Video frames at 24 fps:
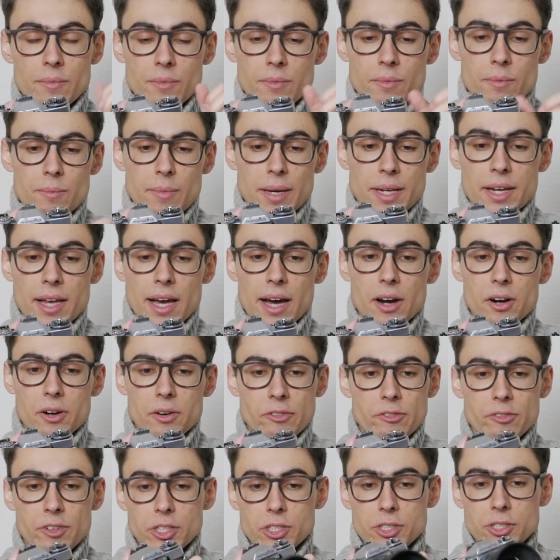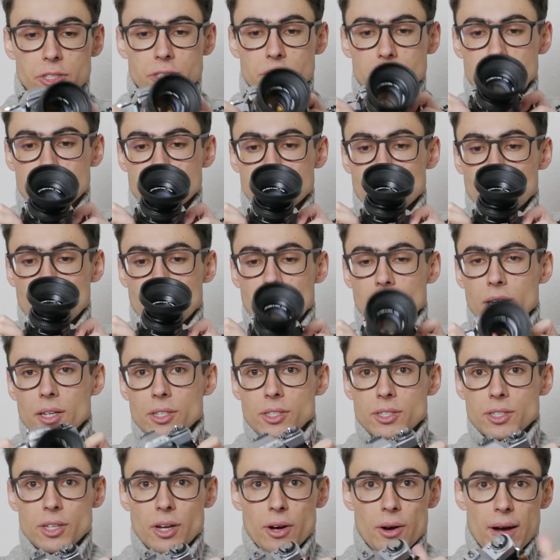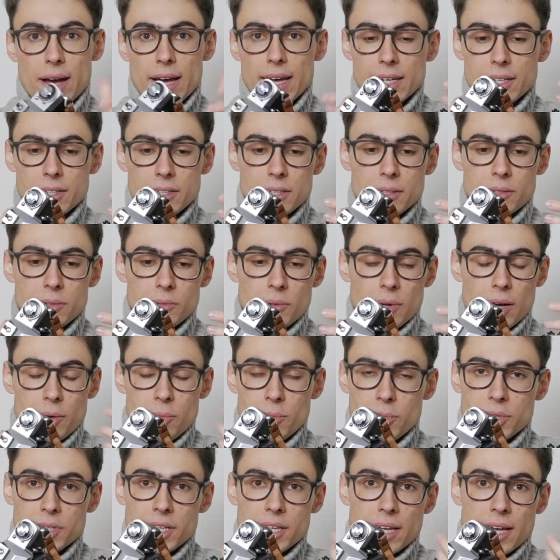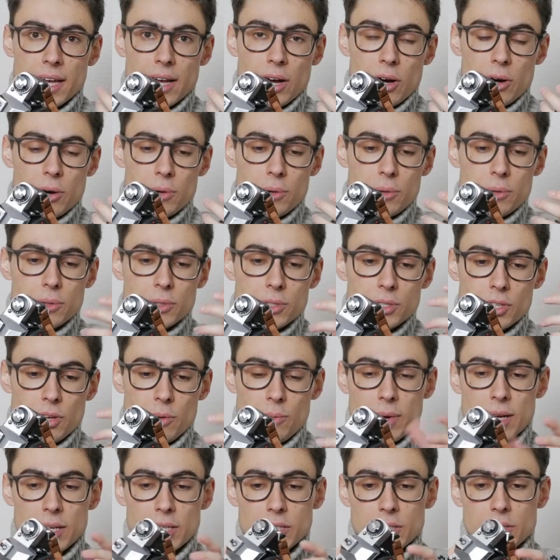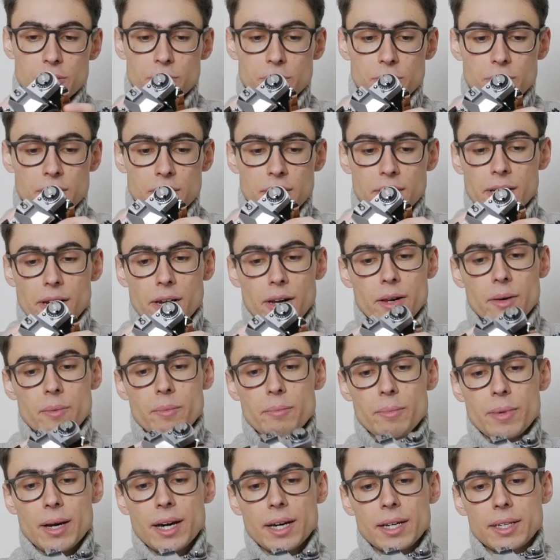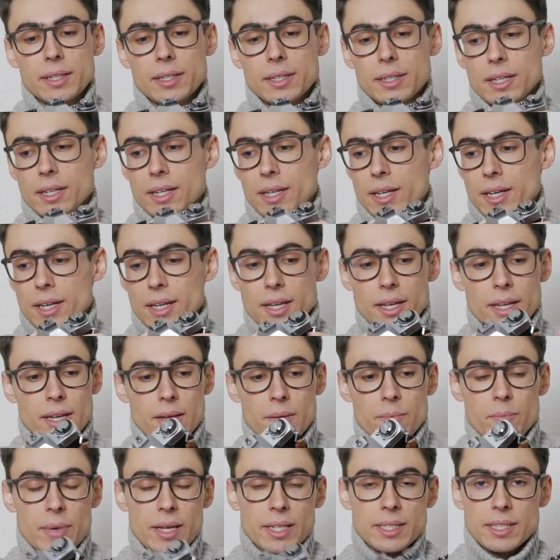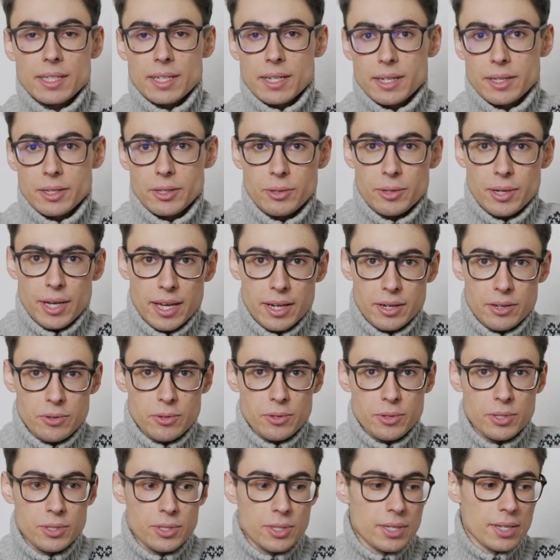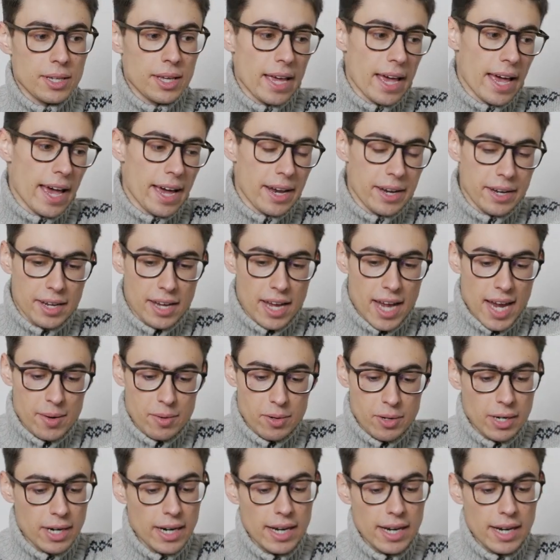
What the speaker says: many other features. So I won't go so much into detail, but basically you can use any camera,